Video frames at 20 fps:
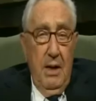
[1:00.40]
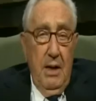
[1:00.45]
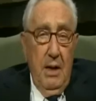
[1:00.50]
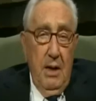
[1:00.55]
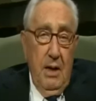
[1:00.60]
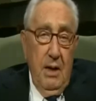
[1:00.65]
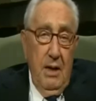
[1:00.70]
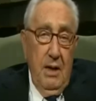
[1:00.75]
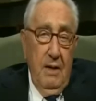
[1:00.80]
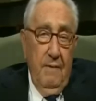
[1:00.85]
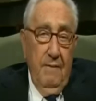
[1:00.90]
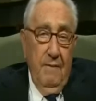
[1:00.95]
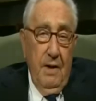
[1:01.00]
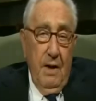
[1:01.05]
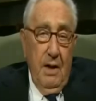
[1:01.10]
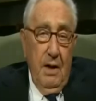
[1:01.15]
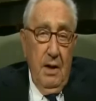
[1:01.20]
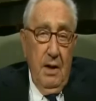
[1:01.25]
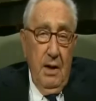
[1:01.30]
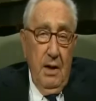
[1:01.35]
American
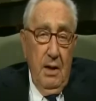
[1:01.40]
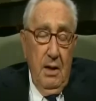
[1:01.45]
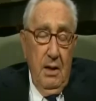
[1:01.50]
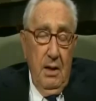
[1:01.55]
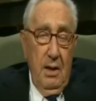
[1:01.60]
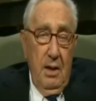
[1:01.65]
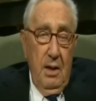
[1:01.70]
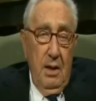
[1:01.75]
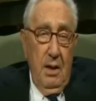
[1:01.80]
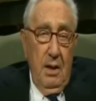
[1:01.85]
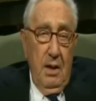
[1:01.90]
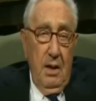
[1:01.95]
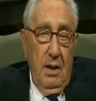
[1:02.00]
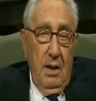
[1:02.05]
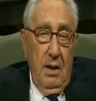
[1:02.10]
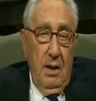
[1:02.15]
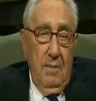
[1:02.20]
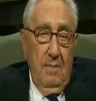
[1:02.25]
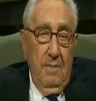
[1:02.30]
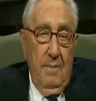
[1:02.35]
difficulty,
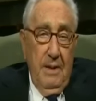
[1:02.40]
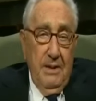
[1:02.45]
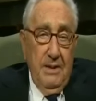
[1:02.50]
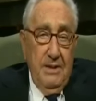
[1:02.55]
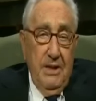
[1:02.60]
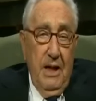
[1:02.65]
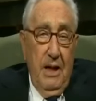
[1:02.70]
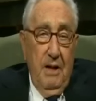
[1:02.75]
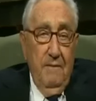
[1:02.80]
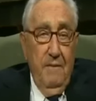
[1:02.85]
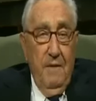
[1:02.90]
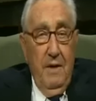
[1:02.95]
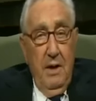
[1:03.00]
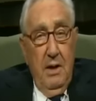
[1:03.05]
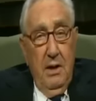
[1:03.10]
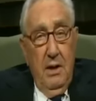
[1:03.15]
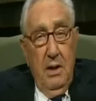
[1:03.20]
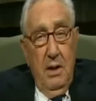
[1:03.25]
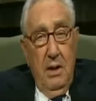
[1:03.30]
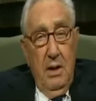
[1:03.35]
but
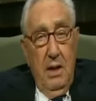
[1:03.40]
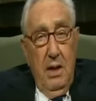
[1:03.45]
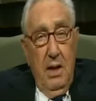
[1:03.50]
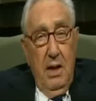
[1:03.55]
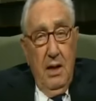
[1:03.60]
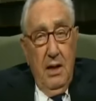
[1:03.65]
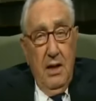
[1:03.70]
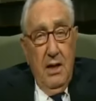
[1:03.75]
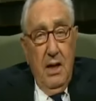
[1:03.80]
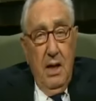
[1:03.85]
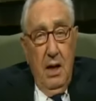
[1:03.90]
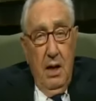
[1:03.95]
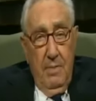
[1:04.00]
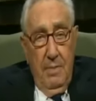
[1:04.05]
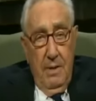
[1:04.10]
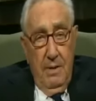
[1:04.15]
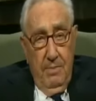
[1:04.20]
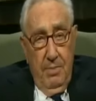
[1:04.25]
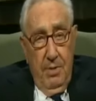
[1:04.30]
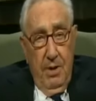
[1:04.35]
solving a
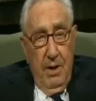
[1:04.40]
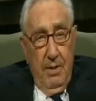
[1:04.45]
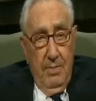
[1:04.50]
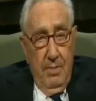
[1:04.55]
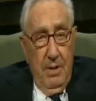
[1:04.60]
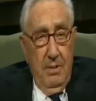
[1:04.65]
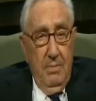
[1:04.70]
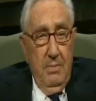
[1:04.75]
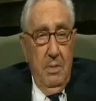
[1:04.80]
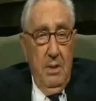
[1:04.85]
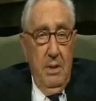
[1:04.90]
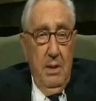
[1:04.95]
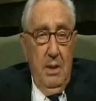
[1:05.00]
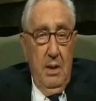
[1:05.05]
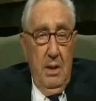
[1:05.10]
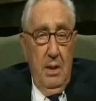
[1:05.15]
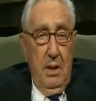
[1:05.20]
common problem.